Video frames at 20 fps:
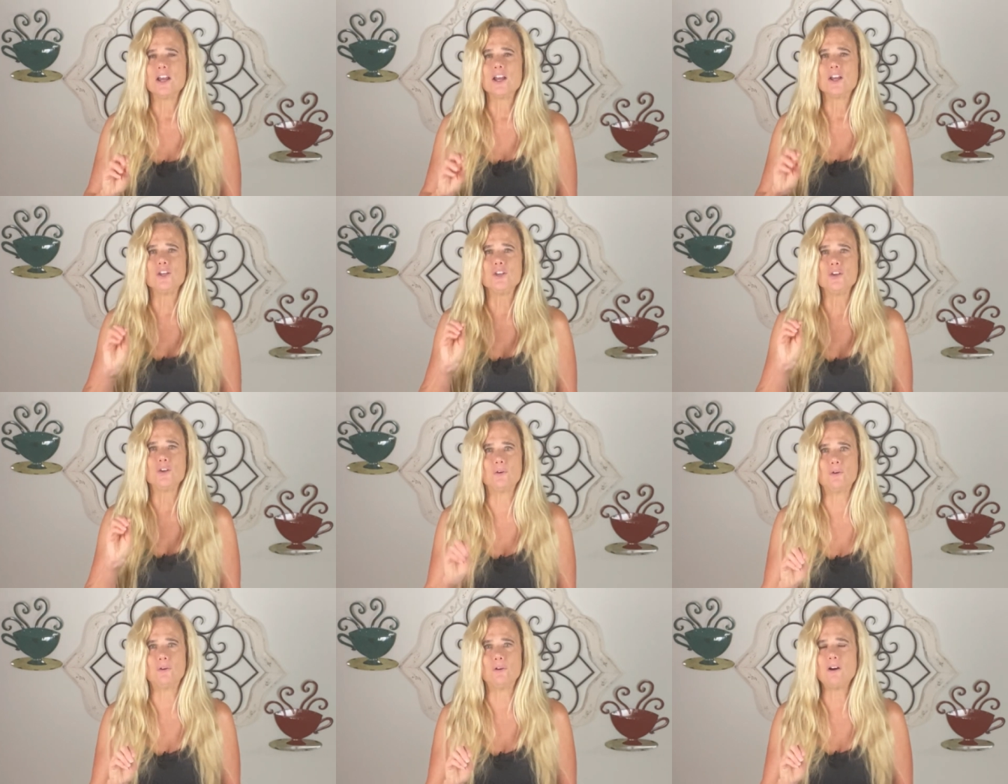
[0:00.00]

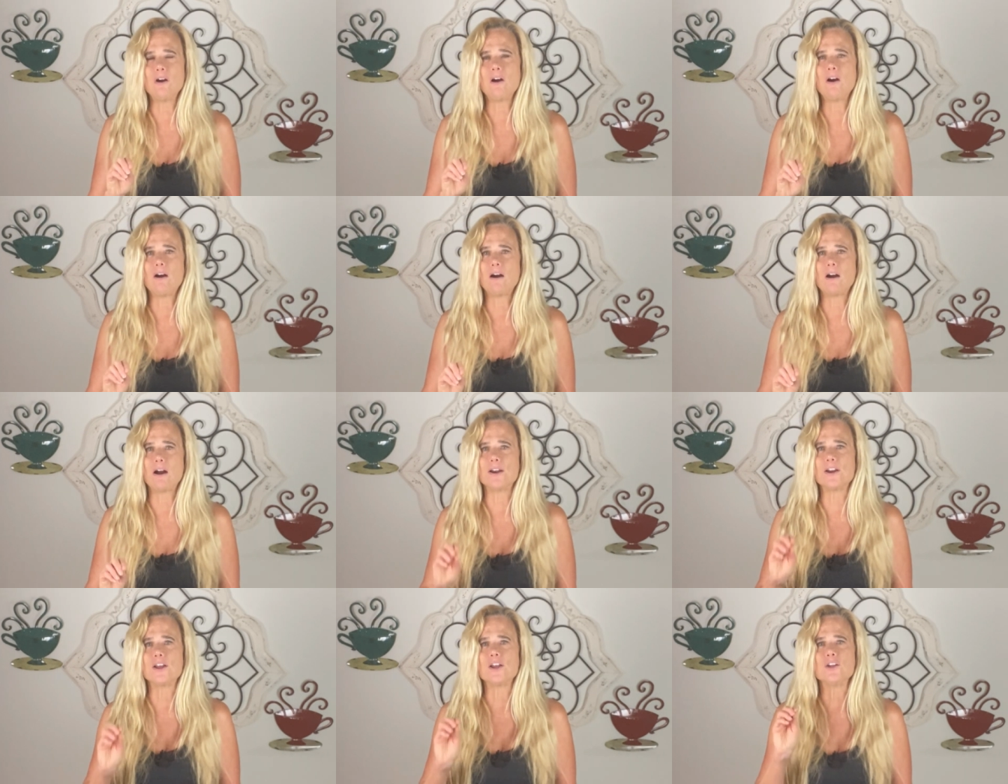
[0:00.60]
your
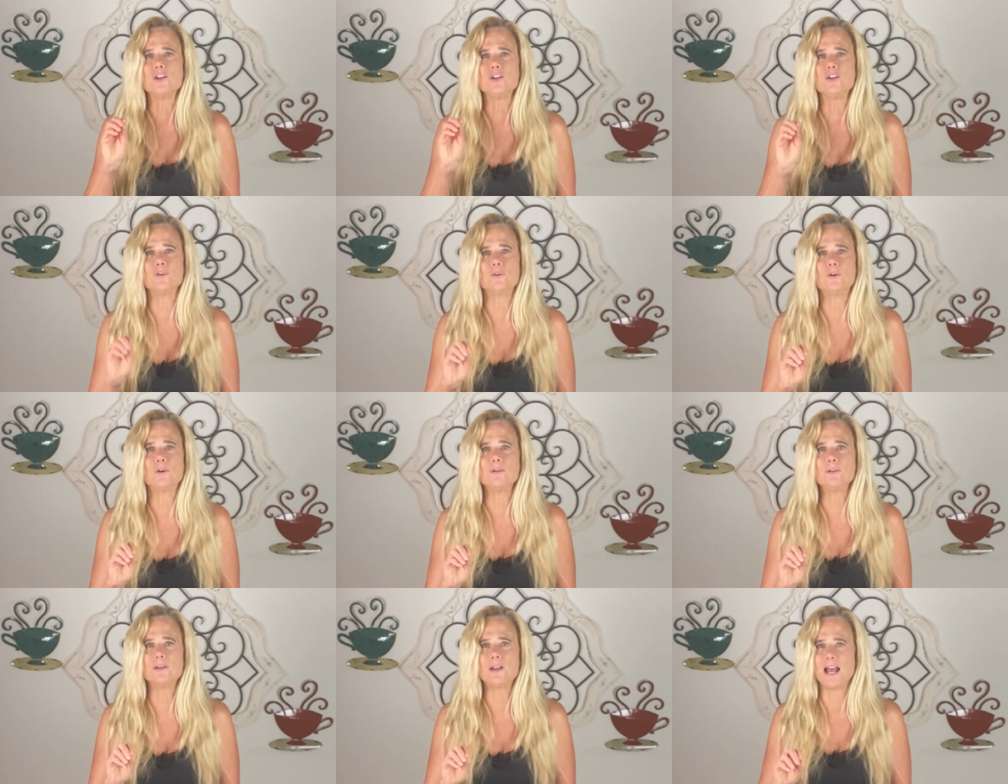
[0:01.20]
heart,
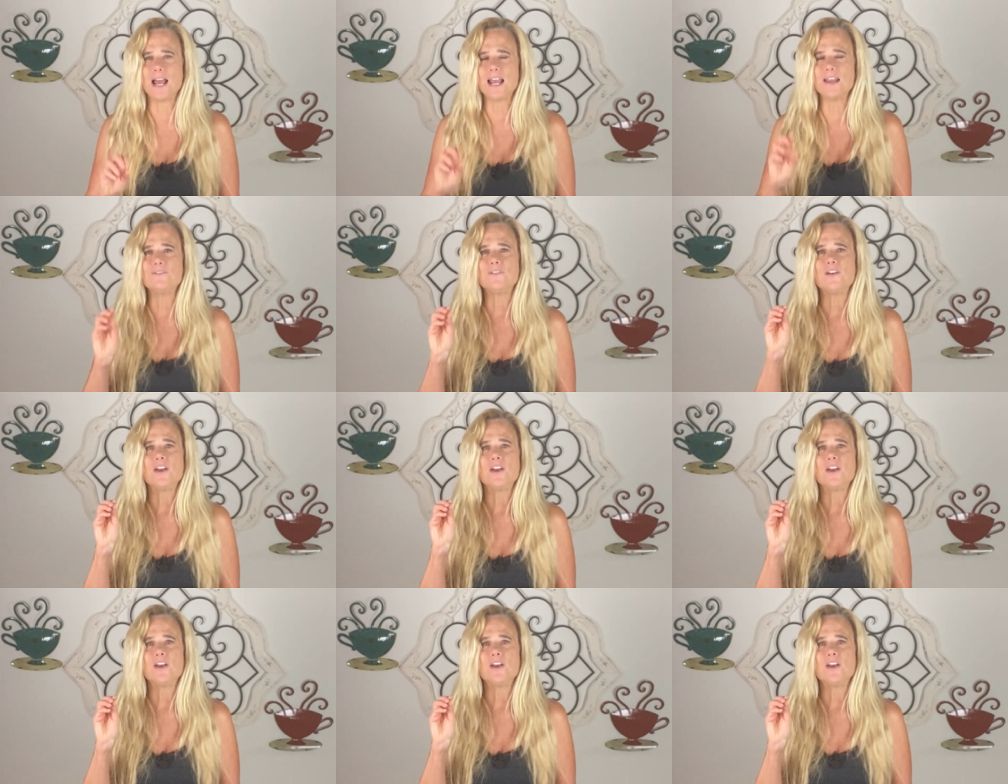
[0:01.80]
your life,